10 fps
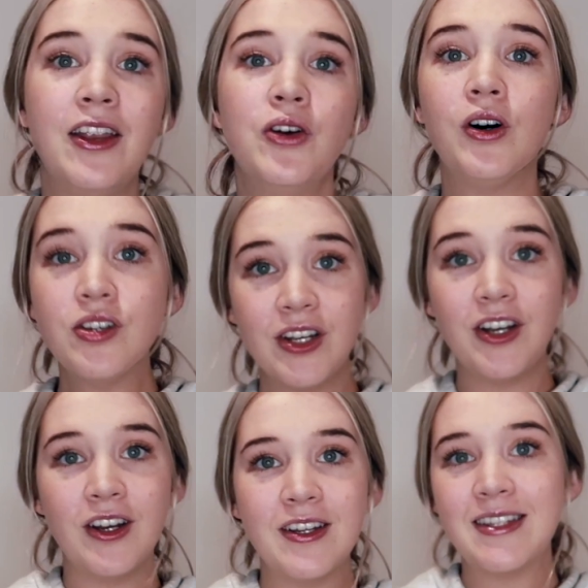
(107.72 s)
And you'll also
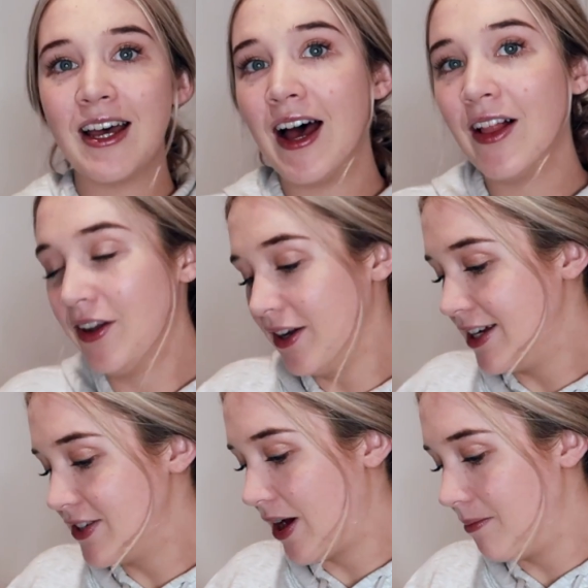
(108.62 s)
notice that a lot of
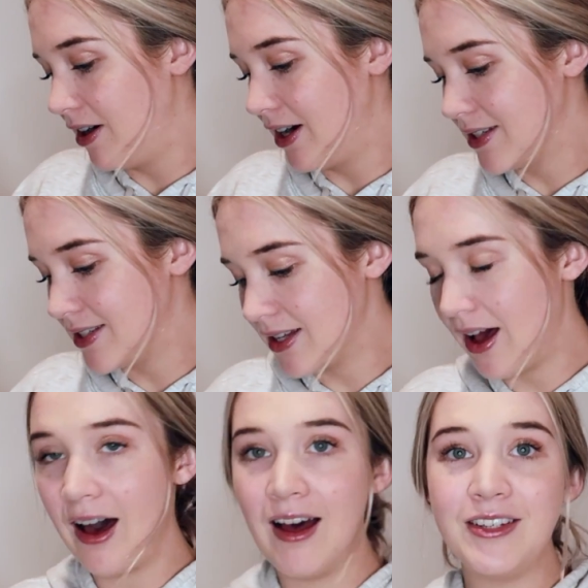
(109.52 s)
these fabrics
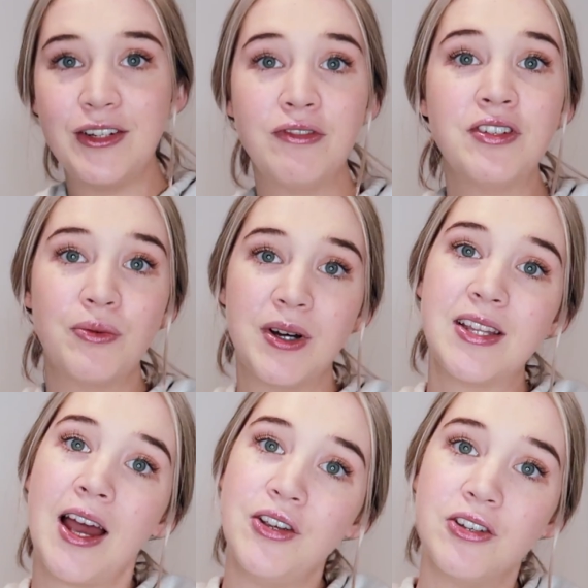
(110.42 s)
are different to the ones
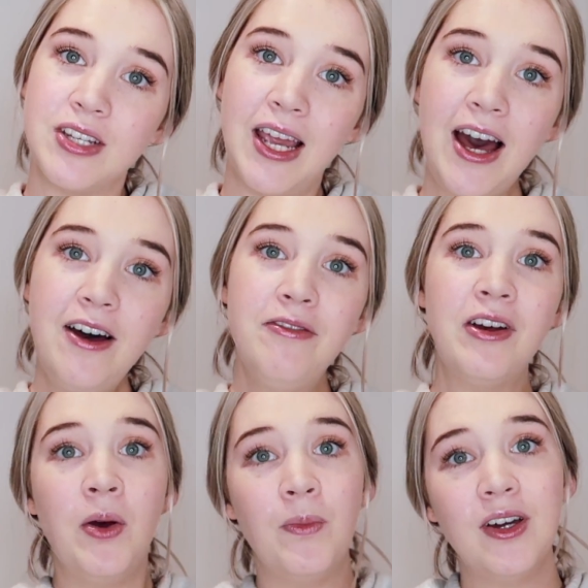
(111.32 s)
I usually
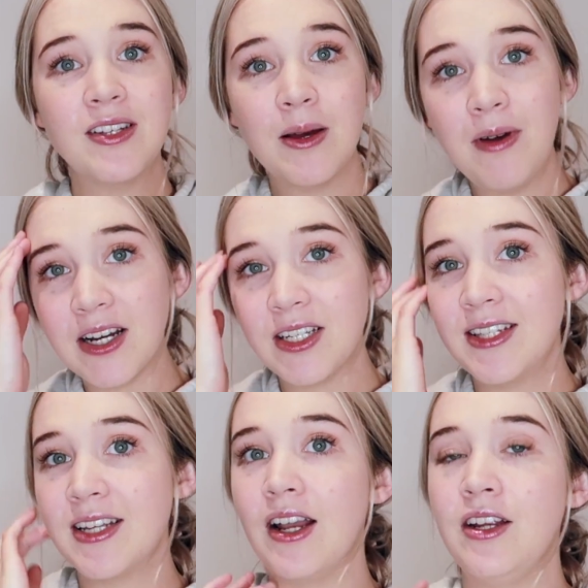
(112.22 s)
have because I'm actually
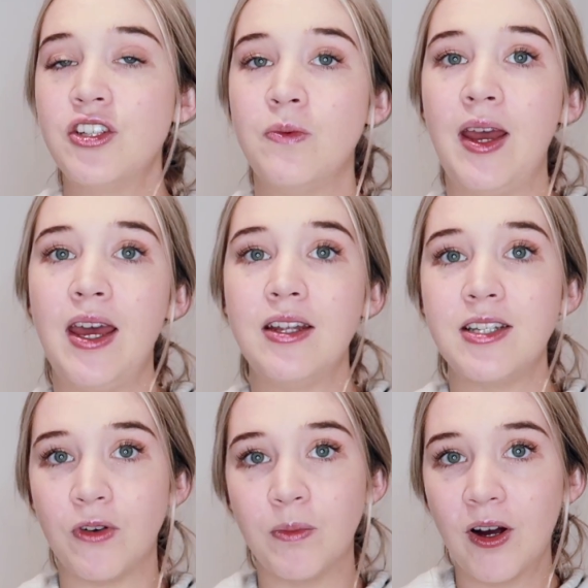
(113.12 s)
starting to make
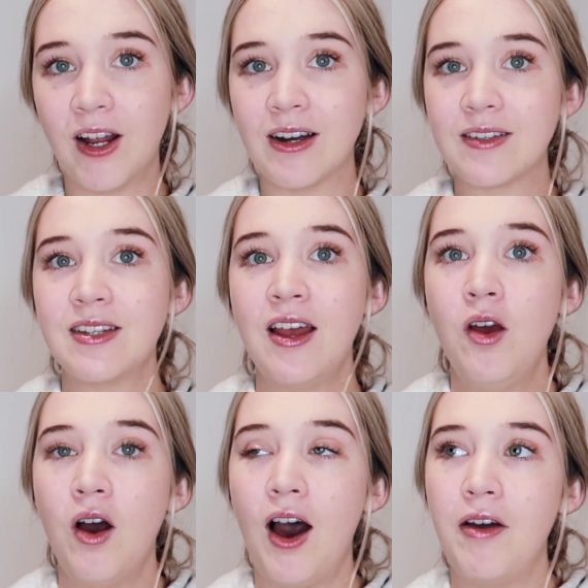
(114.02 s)
different products.
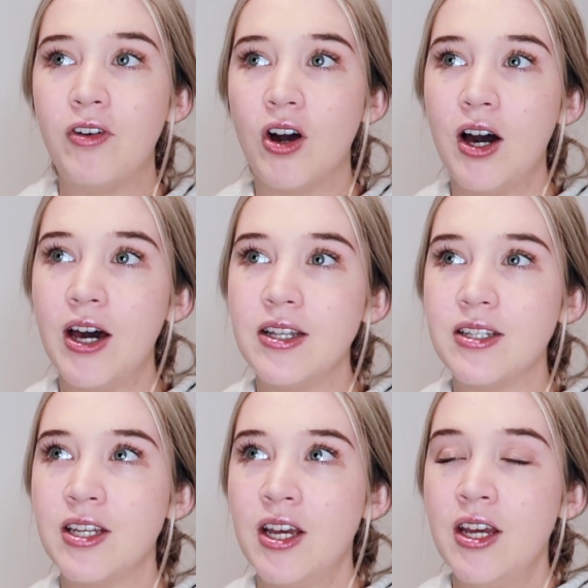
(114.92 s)
I've
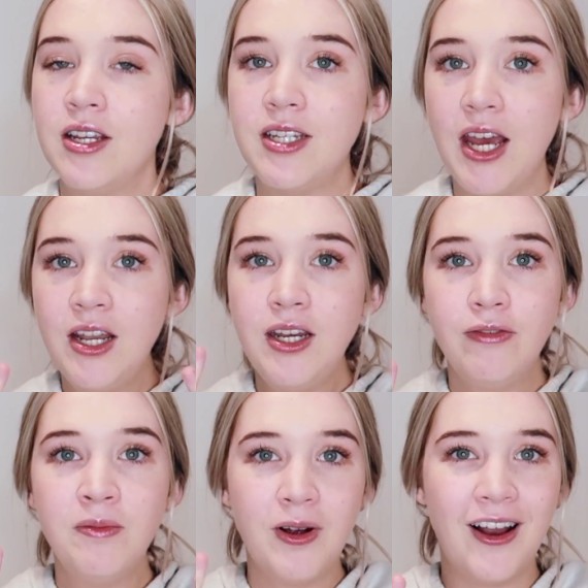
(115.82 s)
got 10
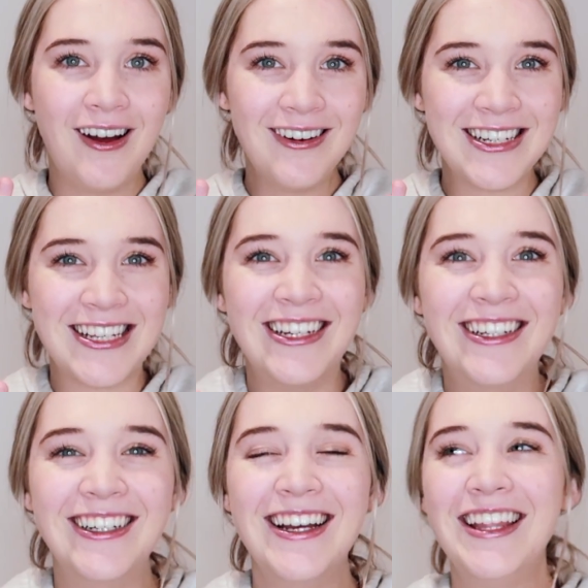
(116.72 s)
different products
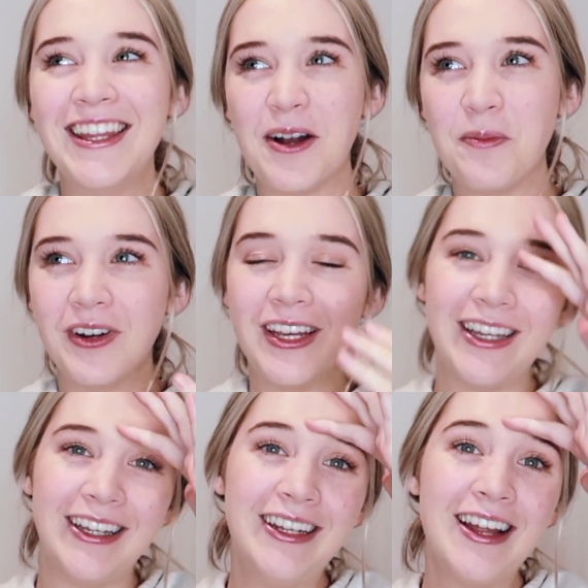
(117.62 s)
that I'm
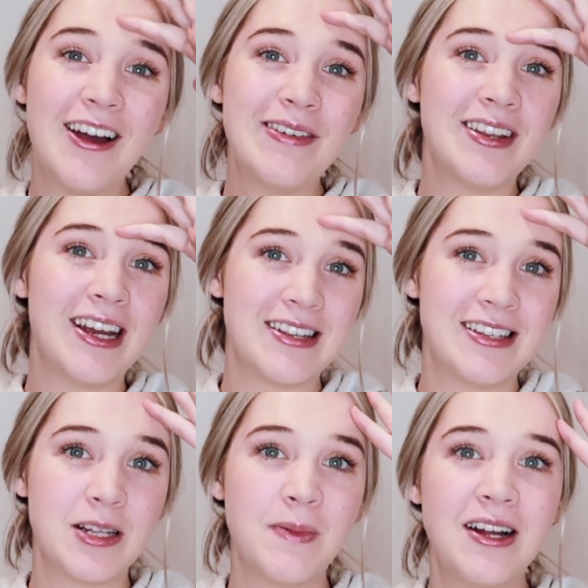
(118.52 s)
bringing in over the next 6